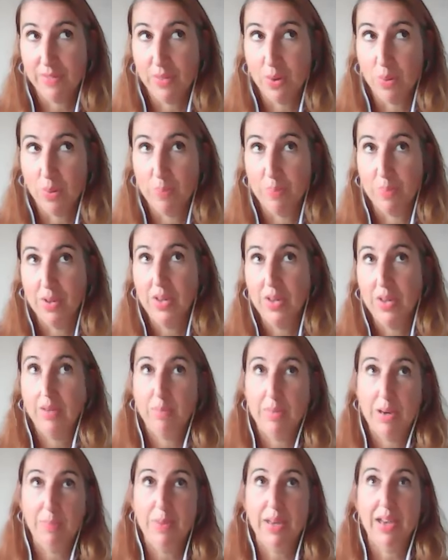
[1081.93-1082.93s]
from
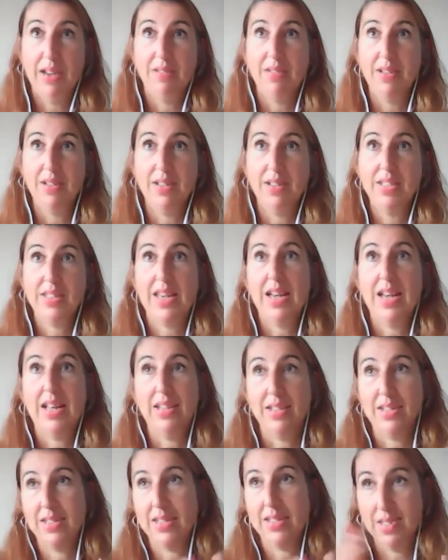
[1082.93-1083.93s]
my parents
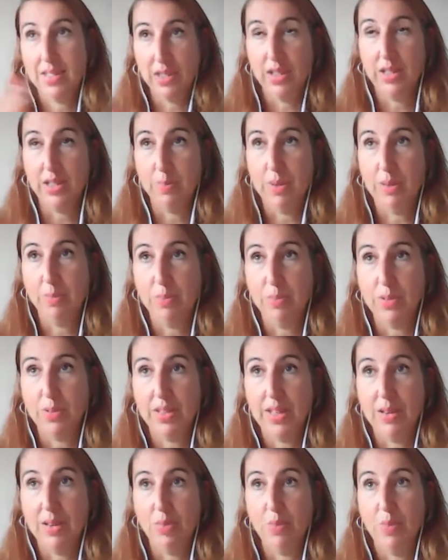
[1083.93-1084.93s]
and, you know, the people that
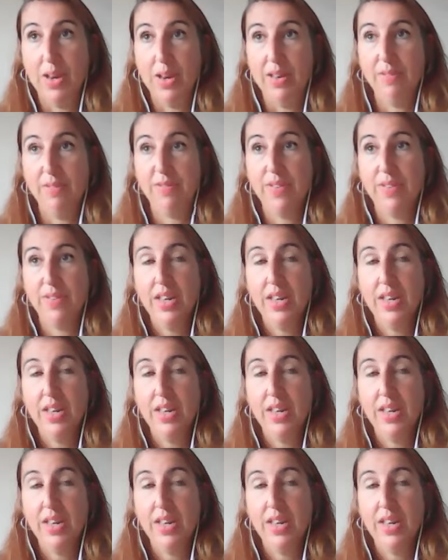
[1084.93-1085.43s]
they were with.